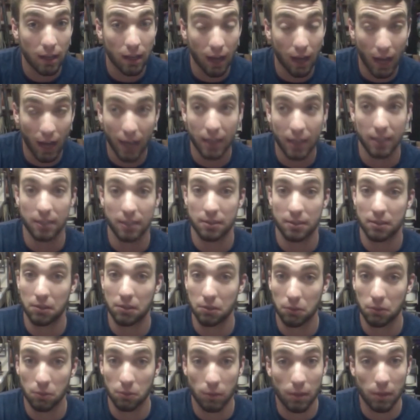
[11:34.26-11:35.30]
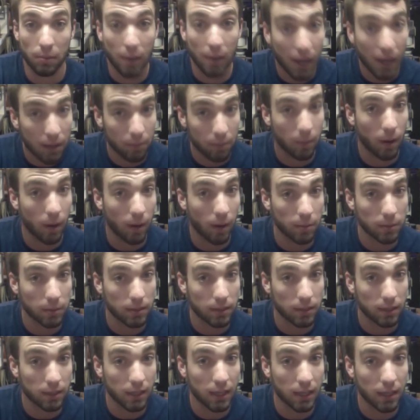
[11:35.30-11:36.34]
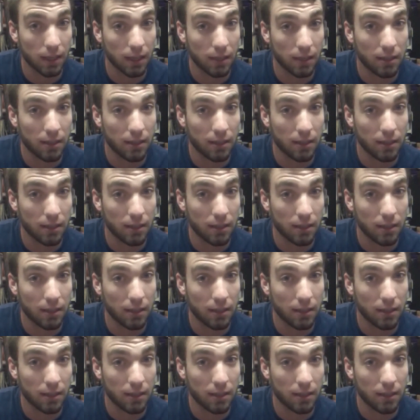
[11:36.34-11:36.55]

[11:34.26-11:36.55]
I get to do 20 math problems tonight.